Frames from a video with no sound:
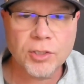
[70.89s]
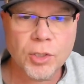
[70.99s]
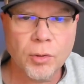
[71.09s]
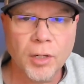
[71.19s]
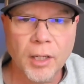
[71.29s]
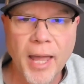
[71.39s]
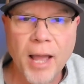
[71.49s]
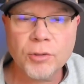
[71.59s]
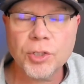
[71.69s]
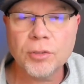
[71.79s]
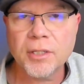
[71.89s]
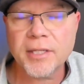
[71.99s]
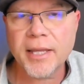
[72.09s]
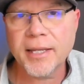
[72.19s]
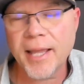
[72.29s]
And so it allows you to
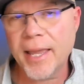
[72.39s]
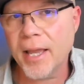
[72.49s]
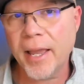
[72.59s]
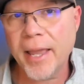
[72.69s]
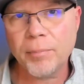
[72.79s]
take an AI